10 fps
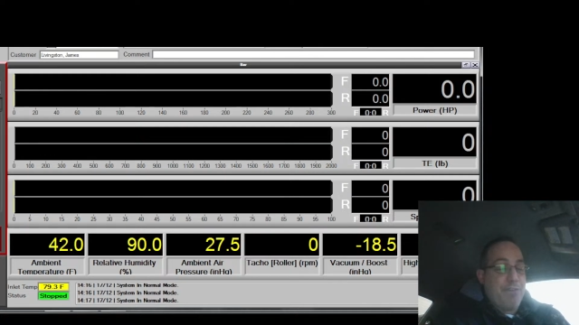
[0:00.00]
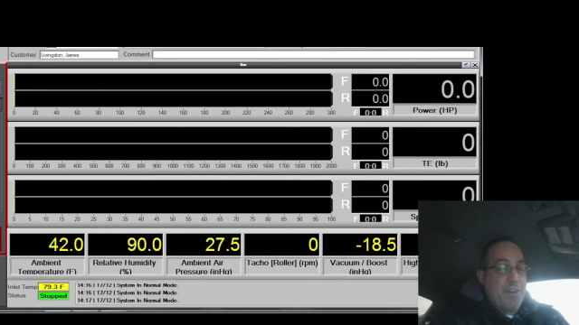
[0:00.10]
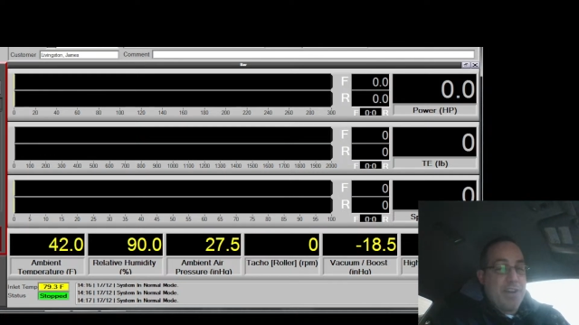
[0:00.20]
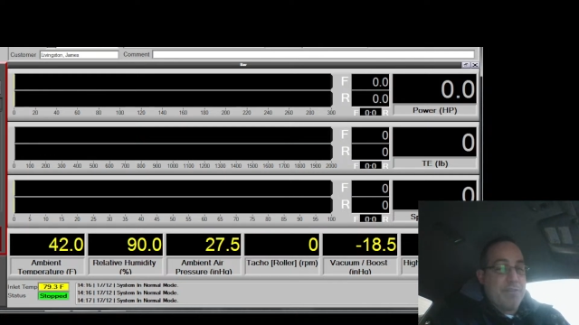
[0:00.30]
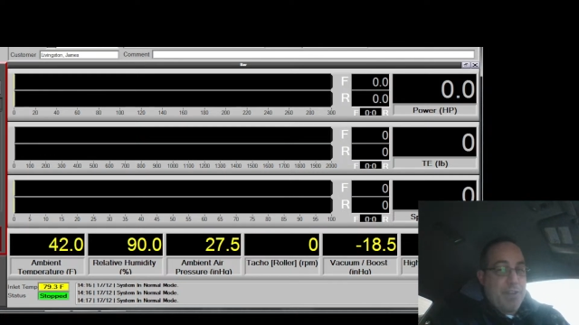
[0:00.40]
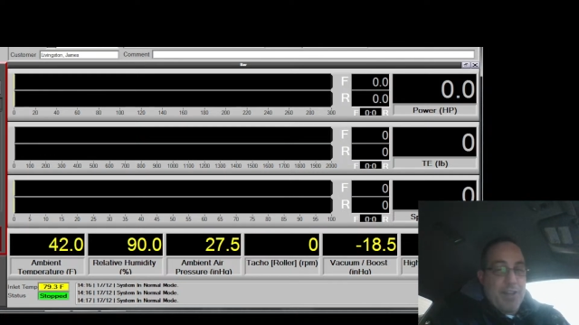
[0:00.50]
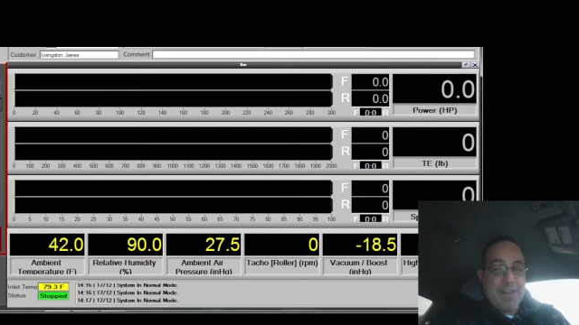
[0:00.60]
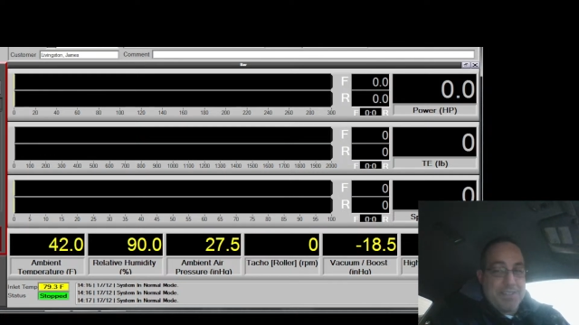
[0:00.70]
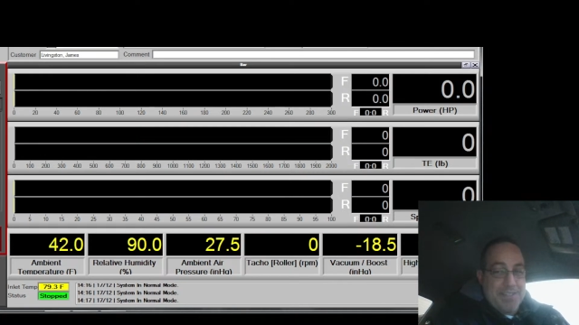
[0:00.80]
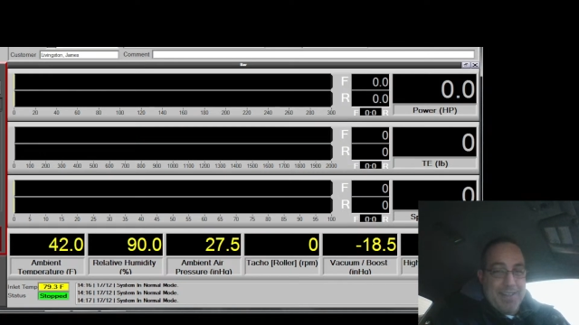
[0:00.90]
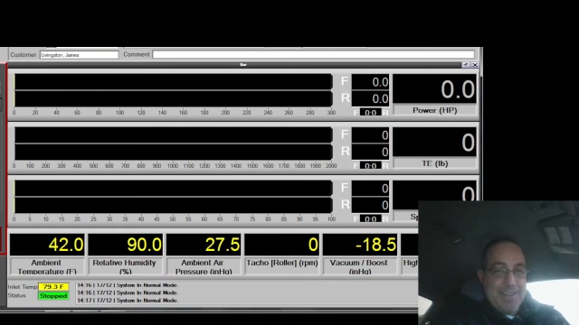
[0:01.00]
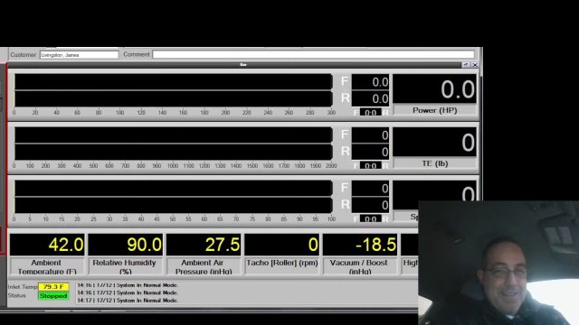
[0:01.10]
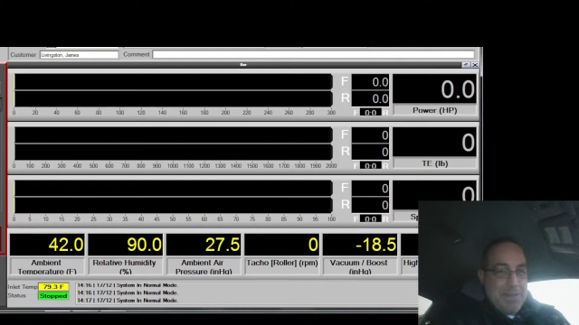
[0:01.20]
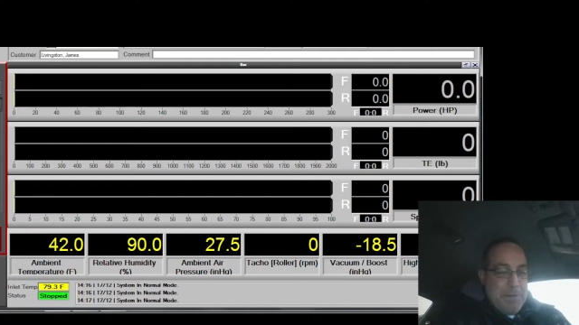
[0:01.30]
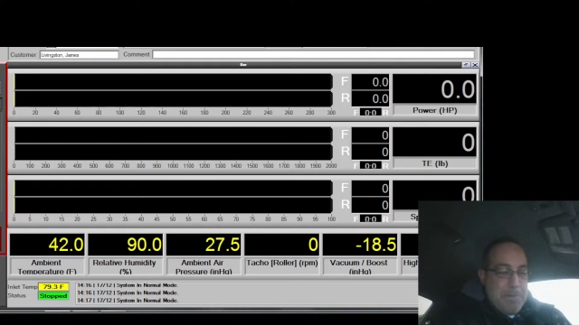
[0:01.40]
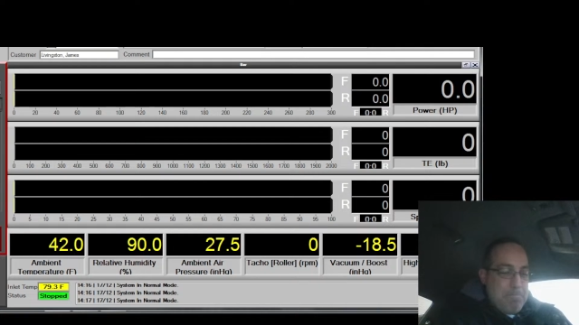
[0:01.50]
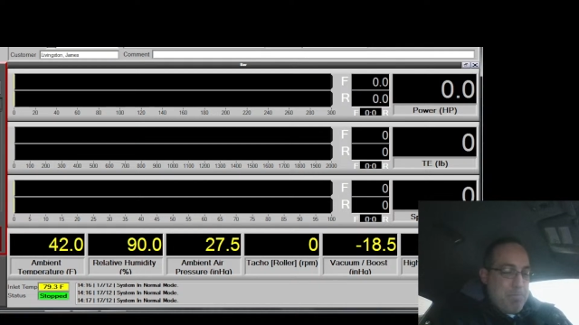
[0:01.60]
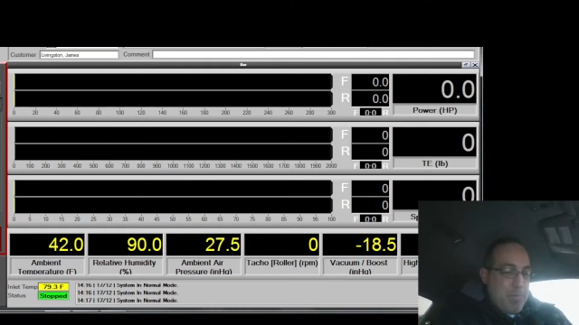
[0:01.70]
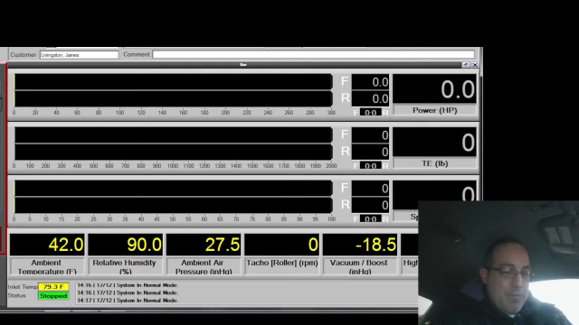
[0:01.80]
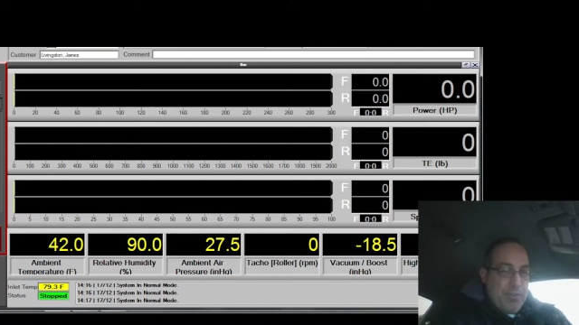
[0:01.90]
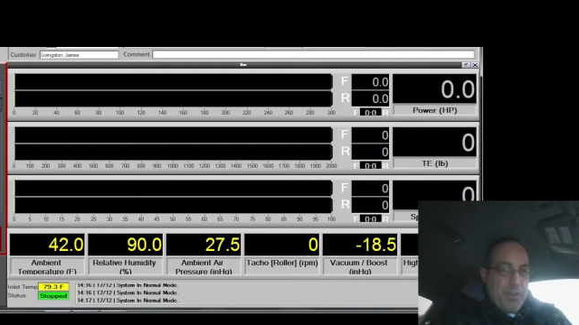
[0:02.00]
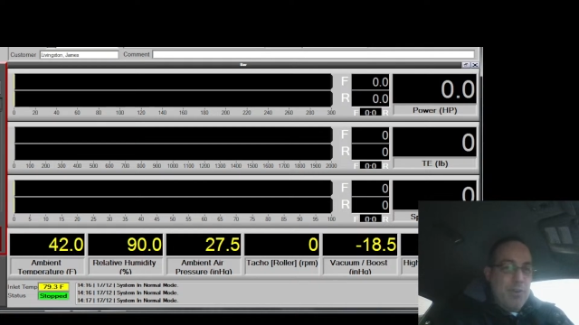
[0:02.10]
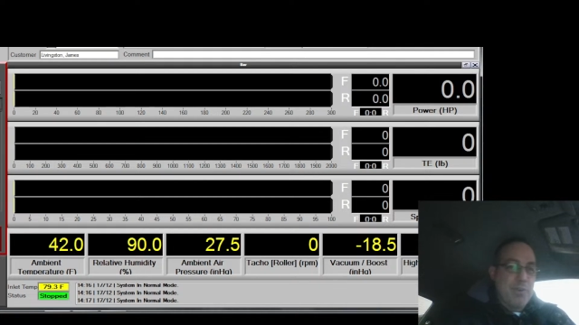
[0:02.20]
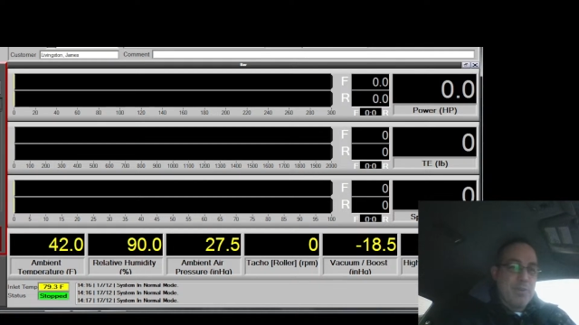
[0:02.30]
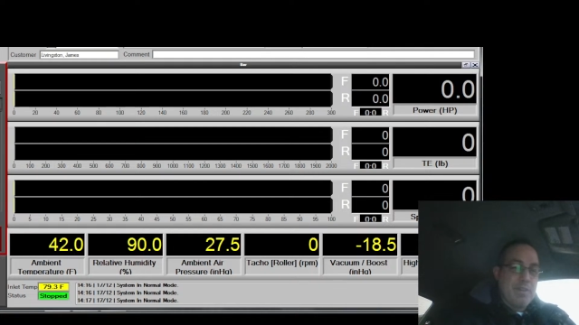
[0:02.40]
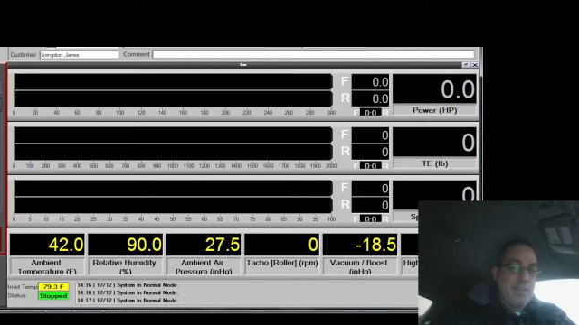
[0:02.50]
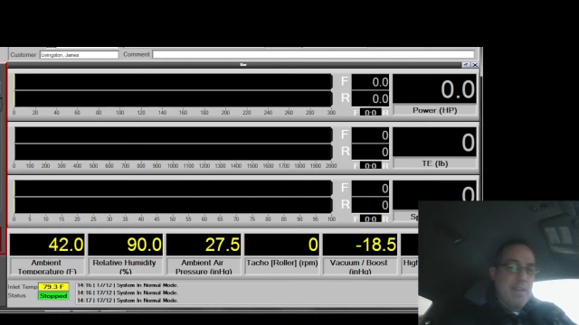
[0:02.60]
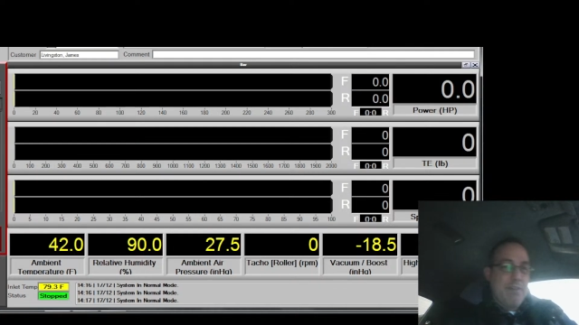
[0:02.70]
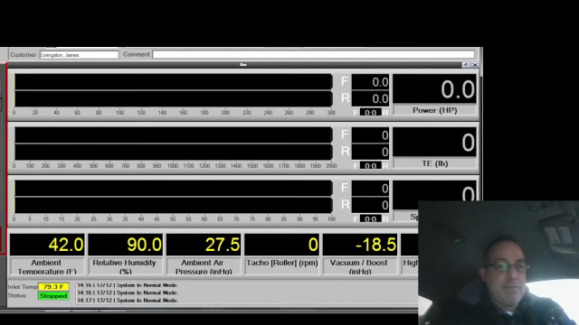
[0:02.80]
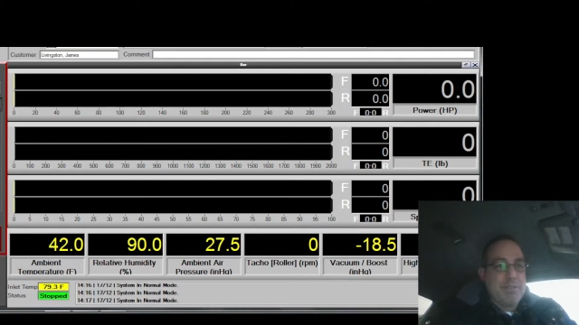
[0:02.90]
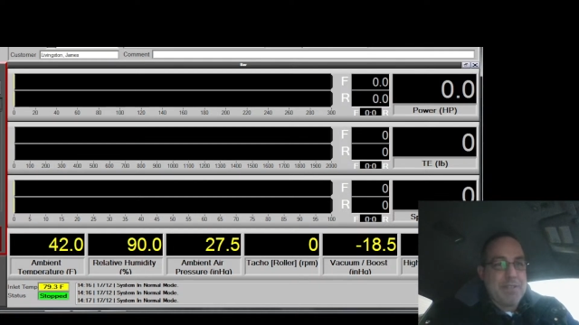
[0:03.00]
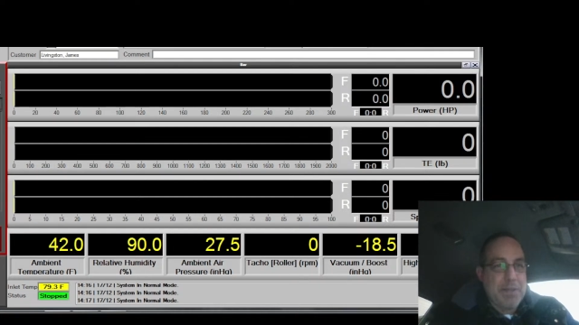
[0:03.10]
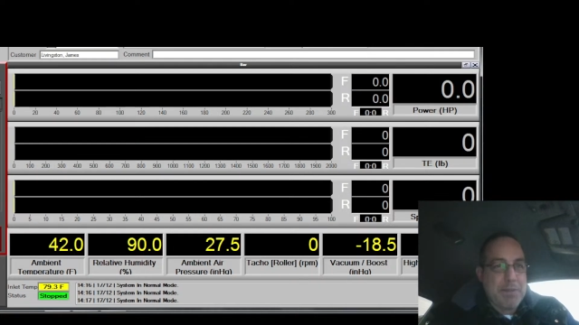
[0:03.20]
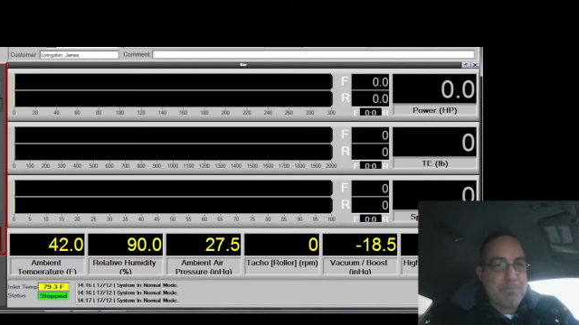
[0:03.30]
fucking velocity. So that was a